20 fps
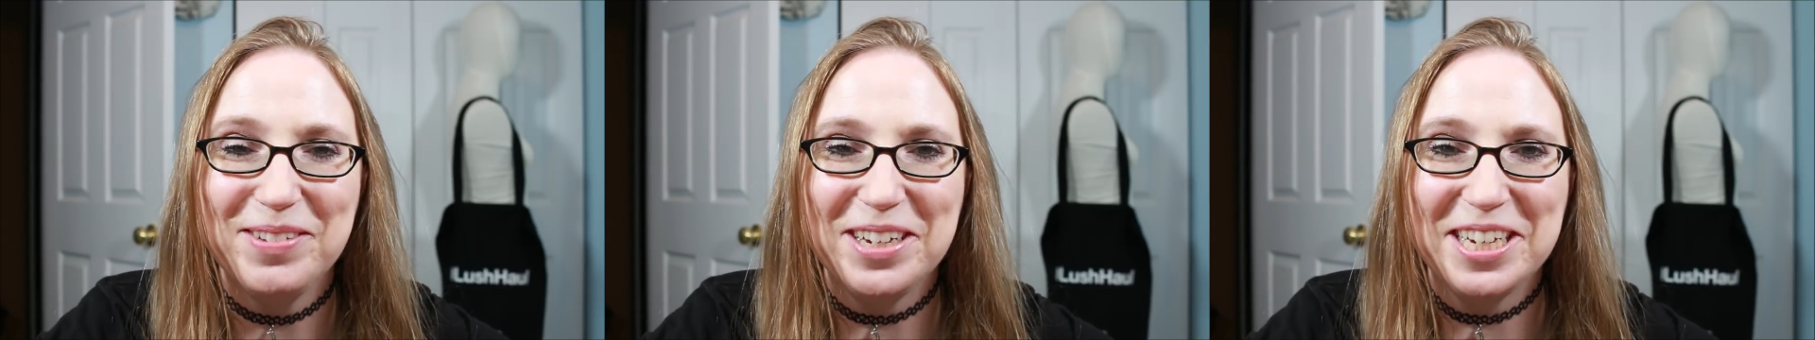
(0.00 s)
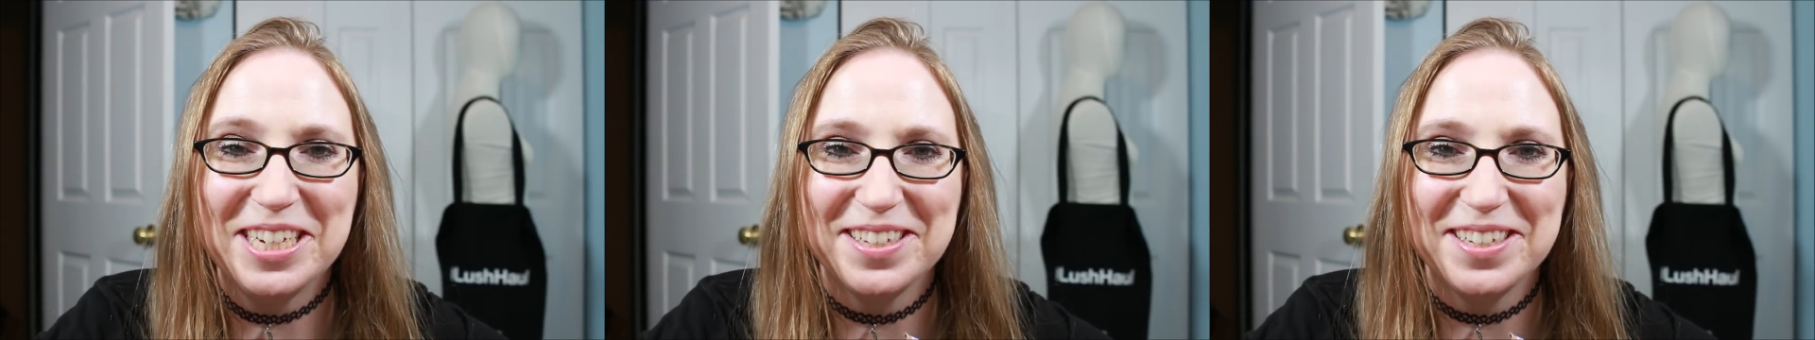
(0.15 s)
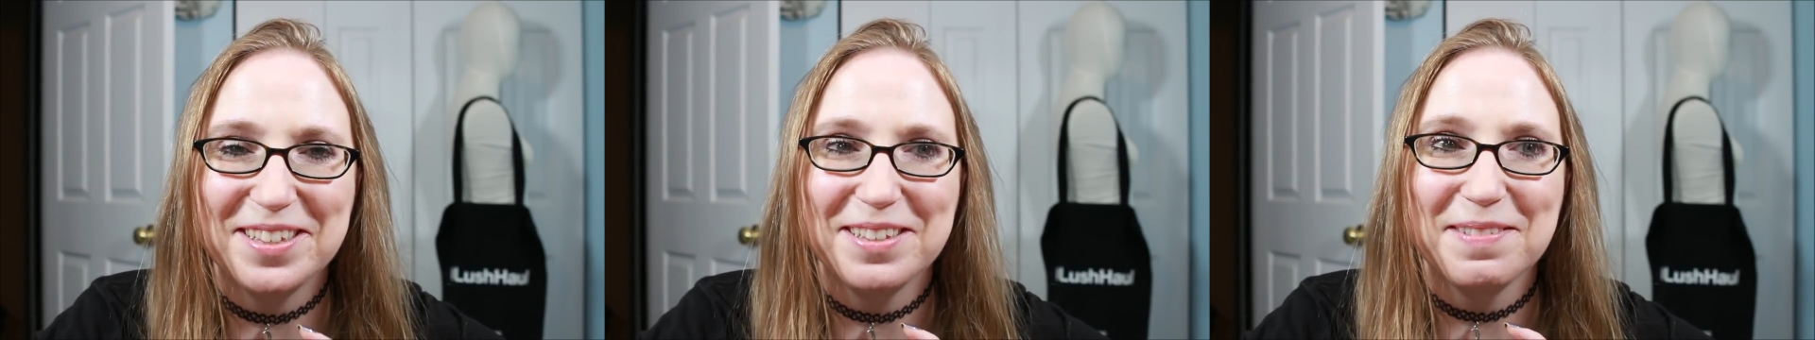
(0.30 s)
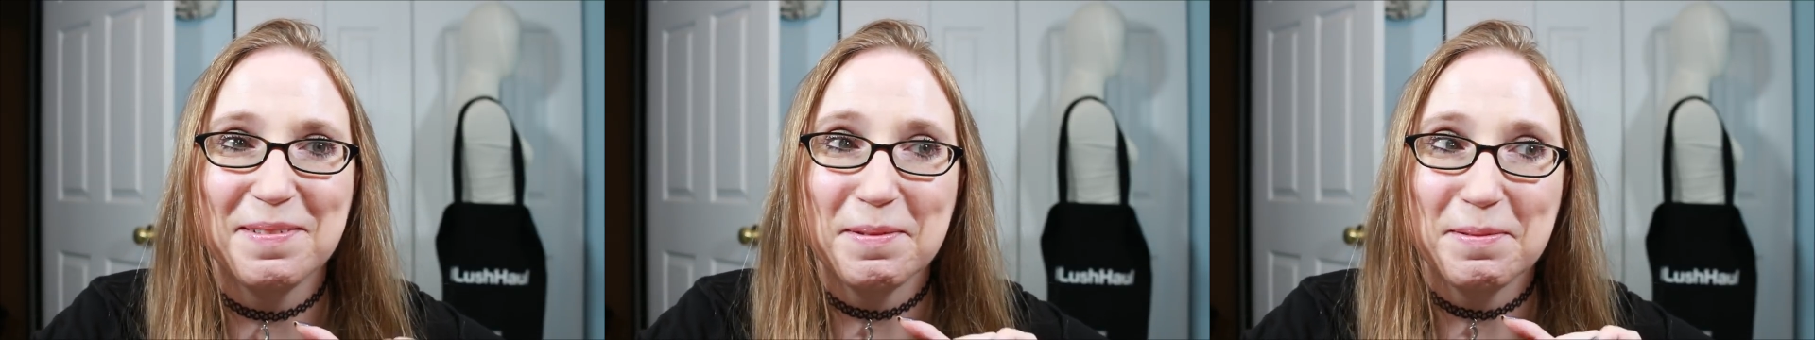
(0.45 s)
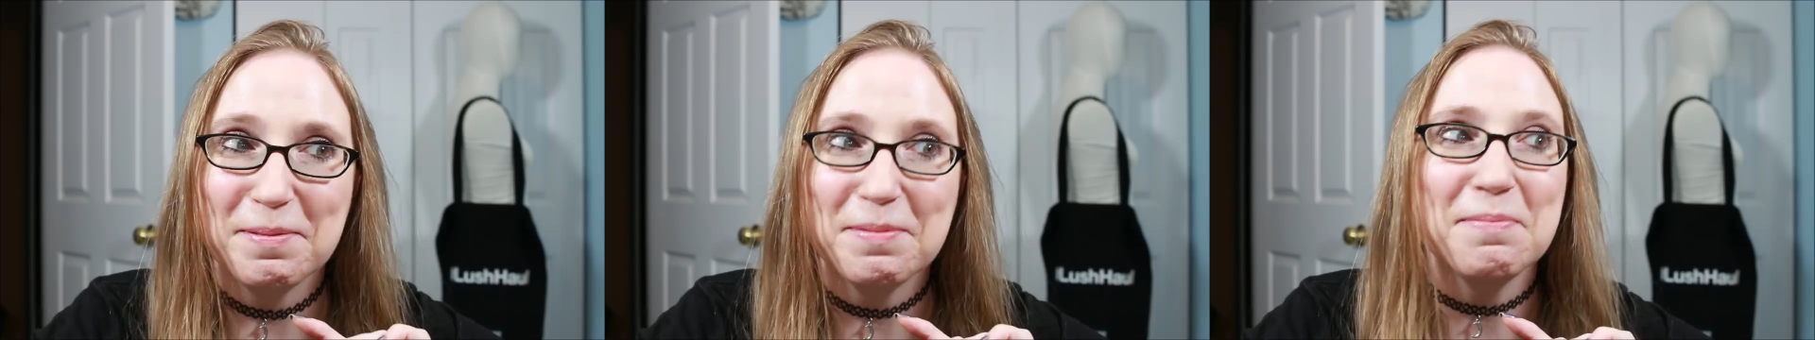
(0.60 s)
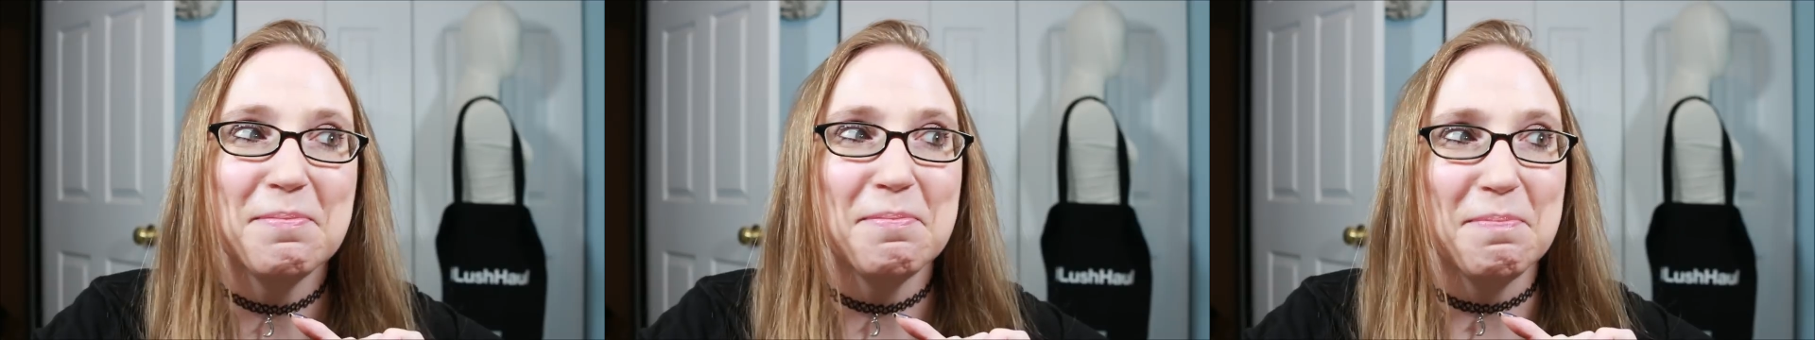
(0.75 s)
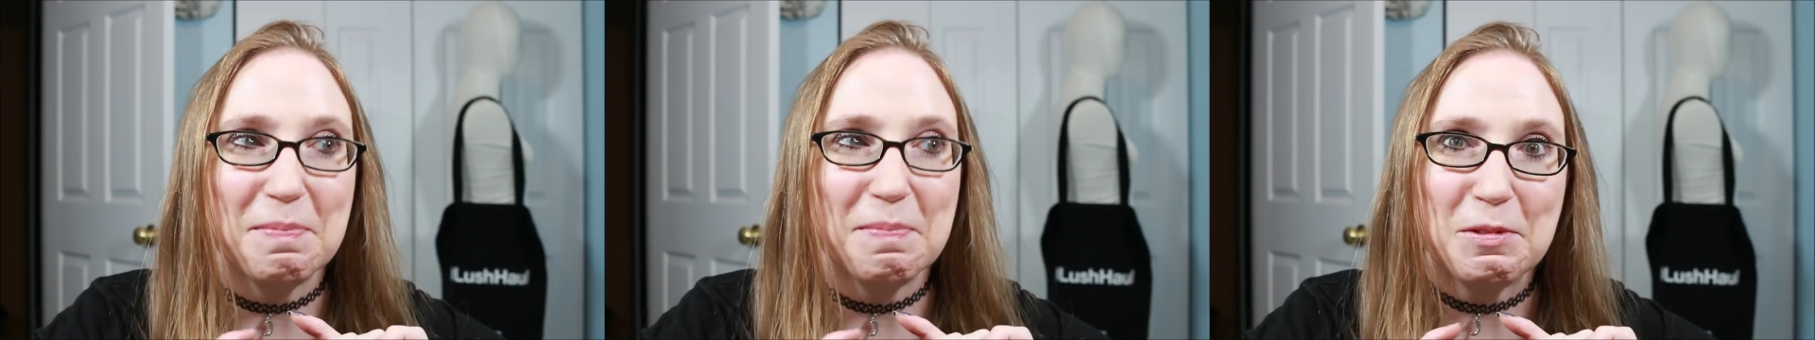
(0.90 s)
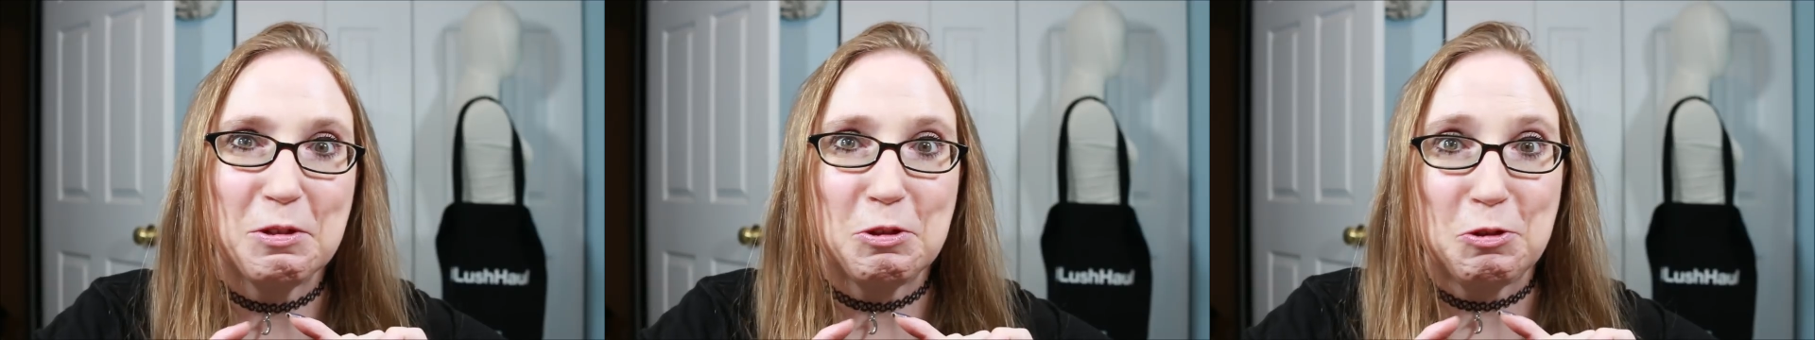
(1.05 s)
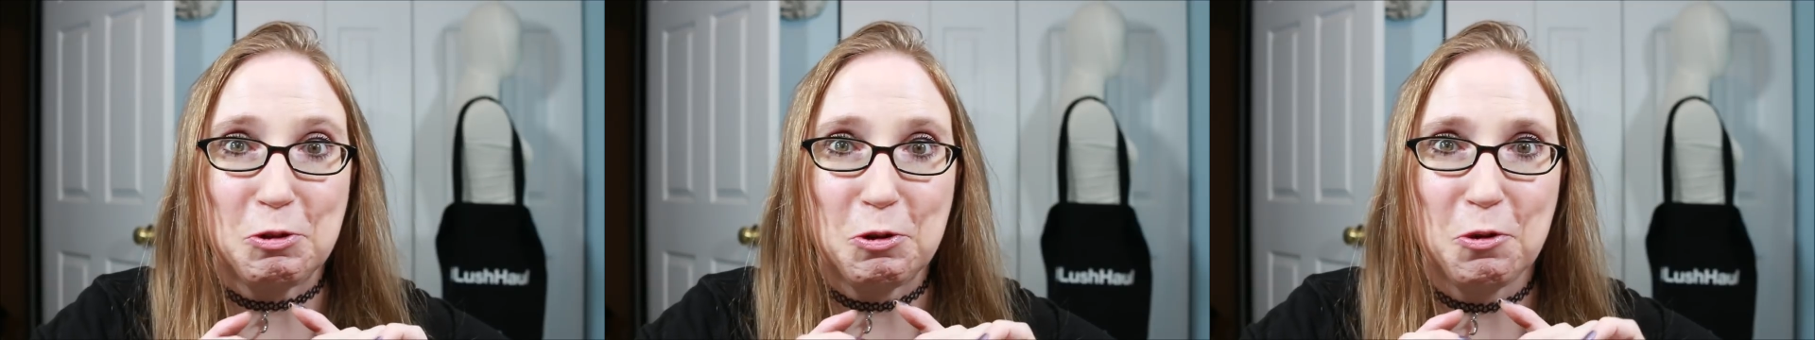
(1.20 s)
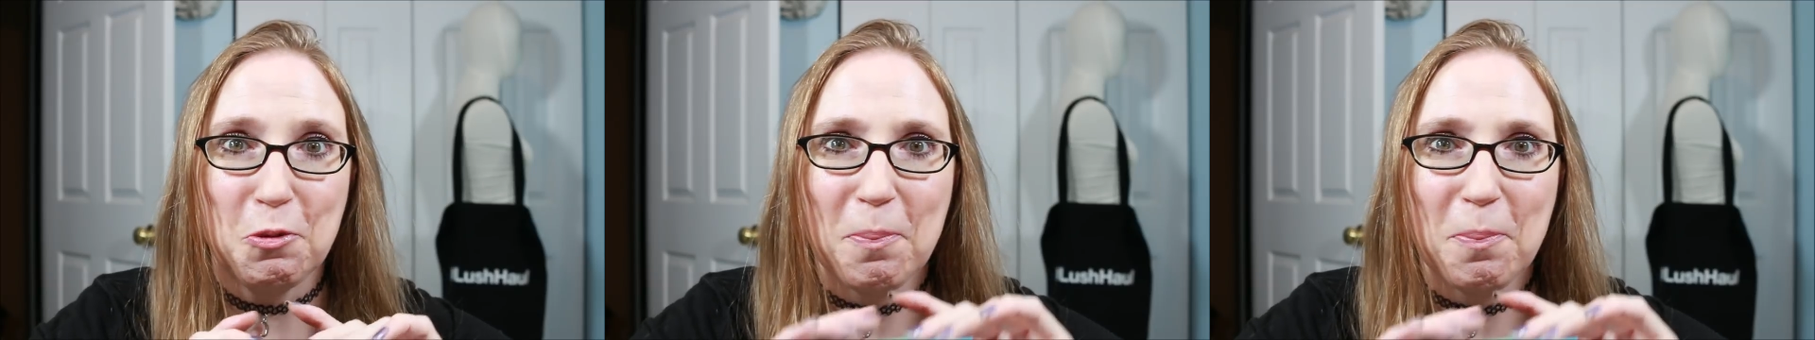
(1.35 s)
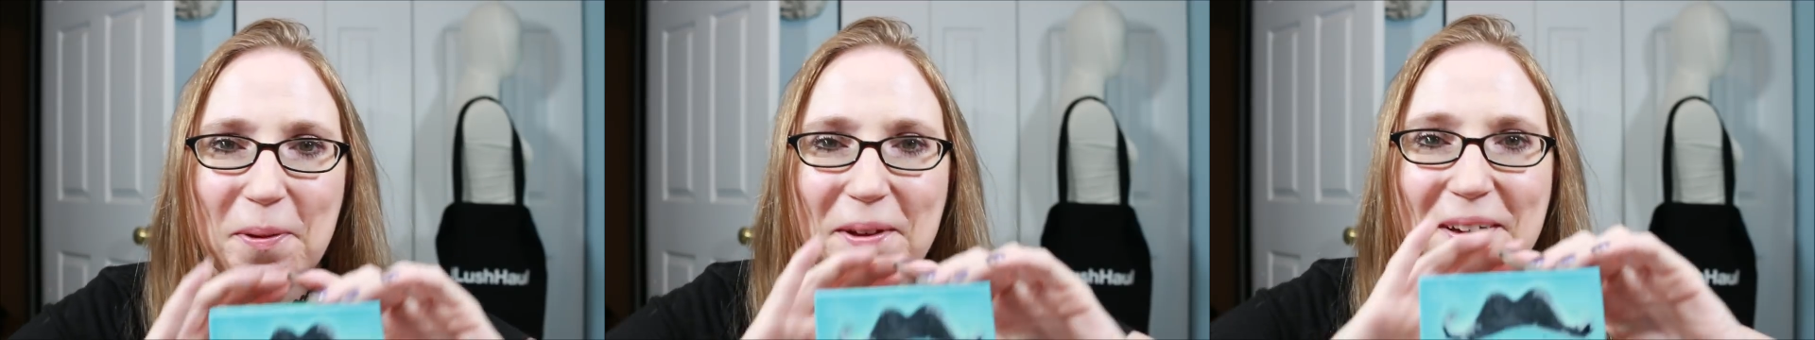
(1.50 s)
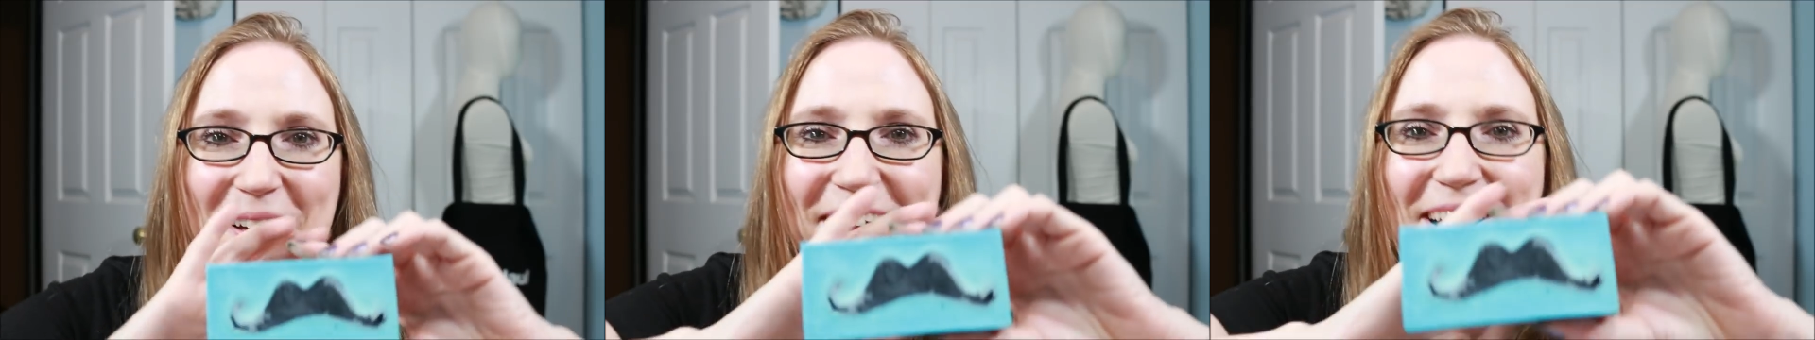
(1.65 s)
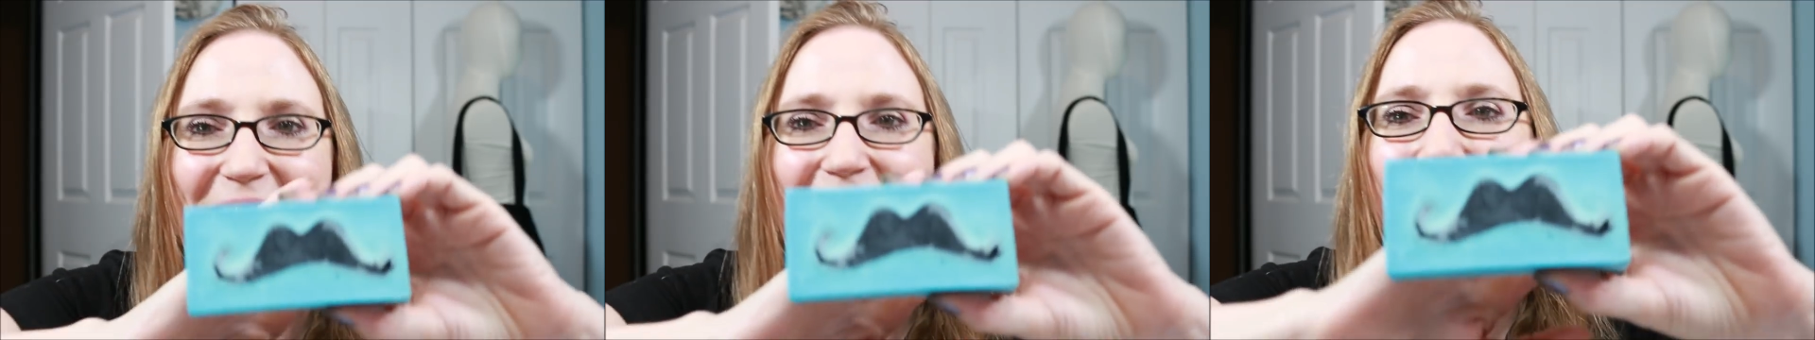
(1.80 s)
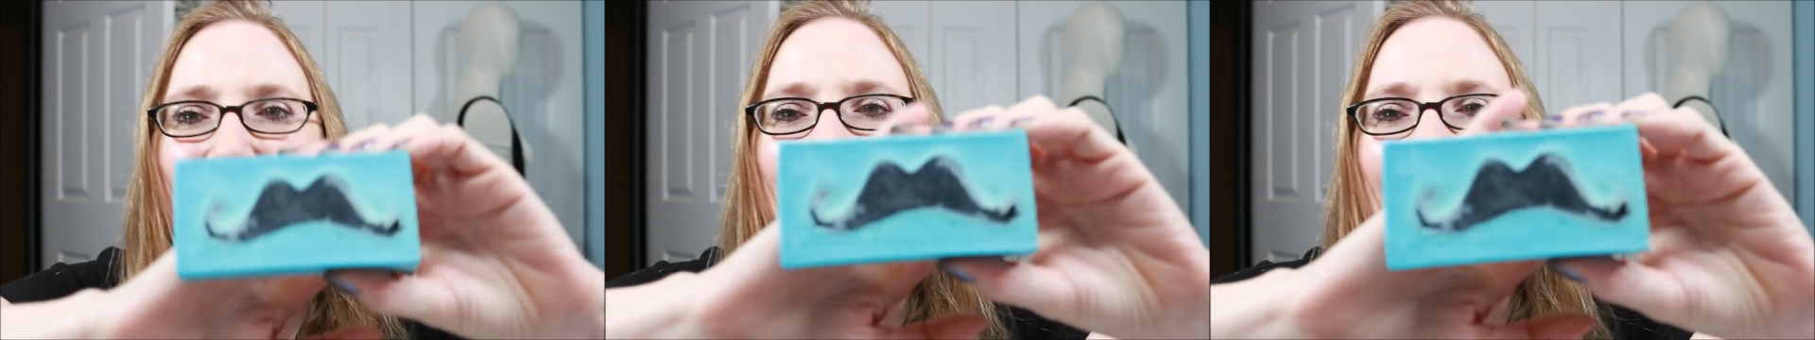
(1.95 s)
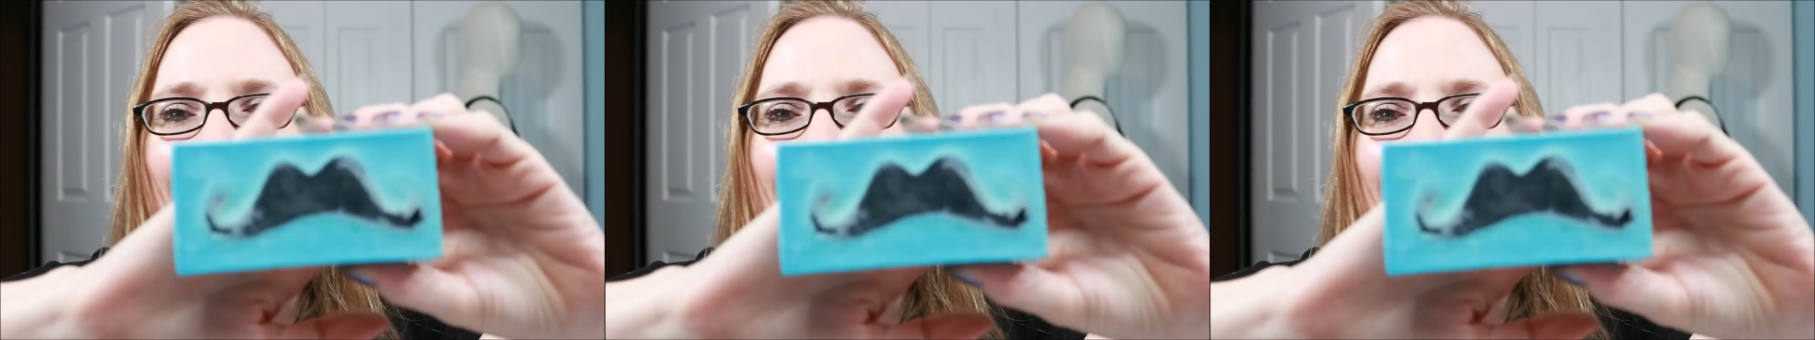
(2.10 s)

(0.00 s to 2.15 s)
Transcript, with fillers: is soap, um,